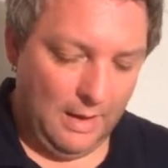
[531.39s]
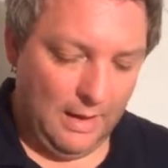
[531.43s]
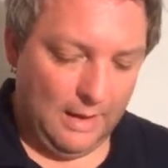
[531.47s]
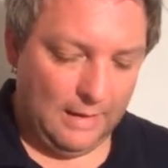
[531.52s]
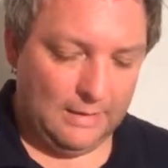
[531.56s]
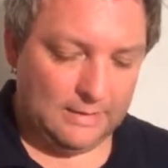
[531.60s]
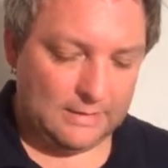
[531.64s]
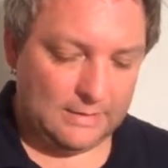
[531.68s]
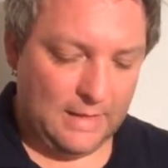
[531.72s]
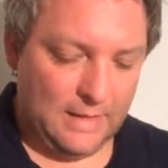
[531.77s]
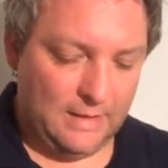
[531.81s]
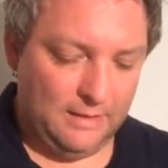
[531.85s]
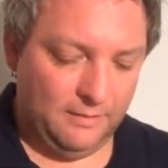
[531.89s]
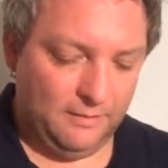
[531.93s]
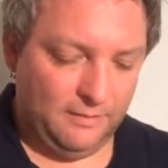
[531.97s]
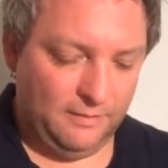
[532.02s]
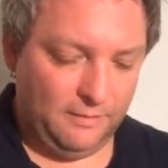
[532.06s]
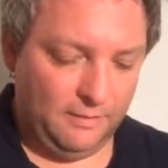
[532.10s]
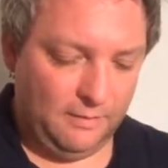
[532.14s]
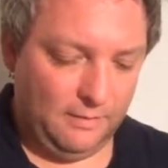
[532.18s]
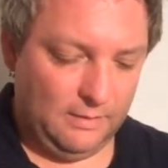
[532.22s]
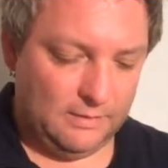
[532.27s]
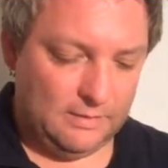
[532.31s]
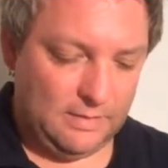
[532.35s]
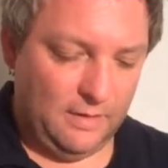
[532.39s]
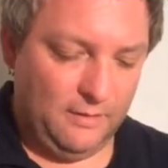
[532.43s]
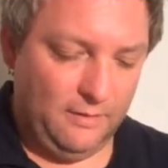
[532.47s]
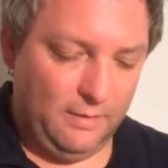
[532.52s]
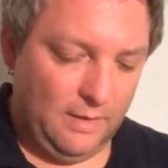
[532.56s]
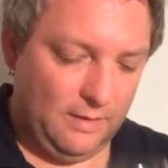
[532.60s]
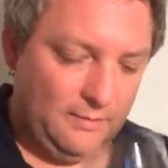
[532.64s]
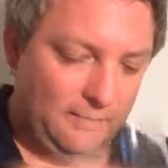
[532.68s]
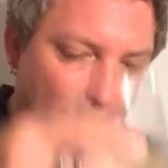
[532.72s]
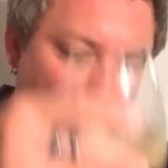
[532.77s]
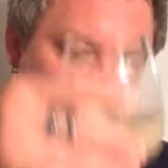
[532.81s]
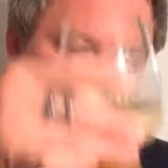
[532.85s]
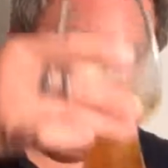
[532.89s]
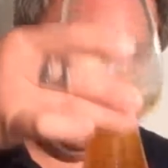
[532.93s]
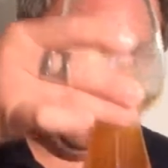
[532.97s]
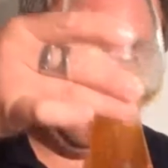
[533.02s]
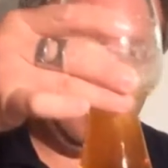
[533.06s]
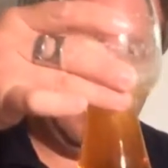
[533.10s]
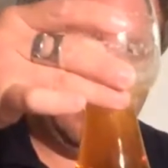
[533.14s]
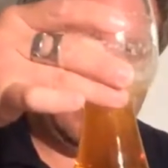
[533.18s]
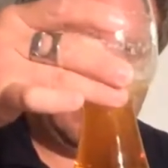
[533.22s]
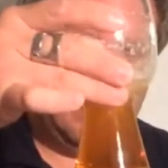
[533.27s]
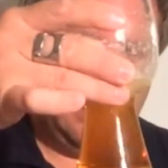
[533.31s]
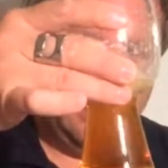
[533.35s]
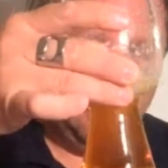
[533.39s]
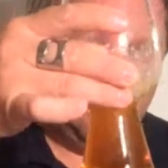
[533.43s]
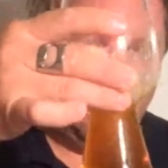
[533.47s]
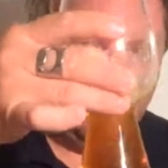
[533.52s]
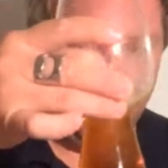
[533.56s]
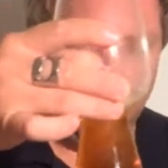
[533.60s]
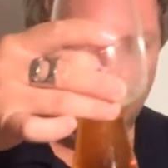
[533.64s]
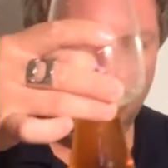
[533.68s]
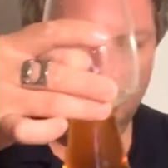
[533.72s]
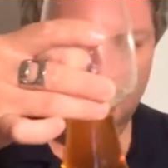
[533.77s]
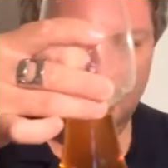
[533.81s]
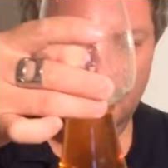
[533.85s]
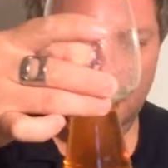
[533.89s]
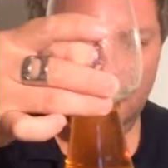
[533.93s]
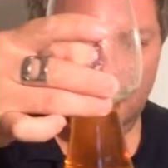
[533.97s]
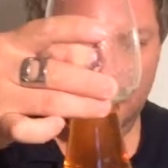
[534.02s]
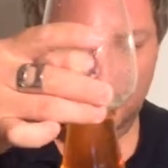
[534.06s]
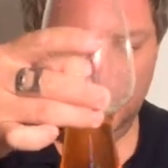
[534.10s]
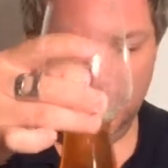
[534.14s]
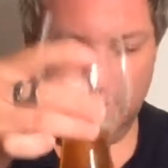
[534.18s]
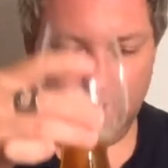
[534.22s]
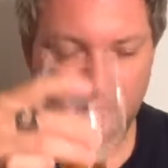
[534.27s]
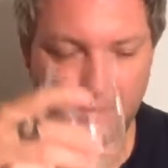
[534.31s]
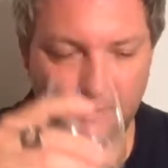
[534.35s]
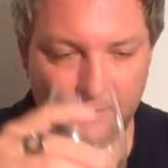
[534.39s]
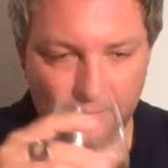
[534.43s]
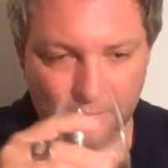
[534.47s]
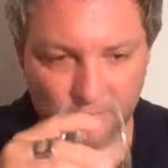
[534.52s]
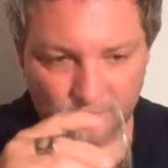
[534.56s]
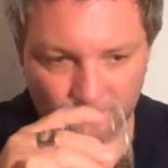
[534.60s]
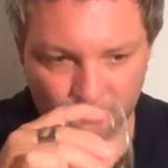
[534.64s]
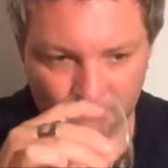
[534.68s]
And it's kind of if I work this up, kind of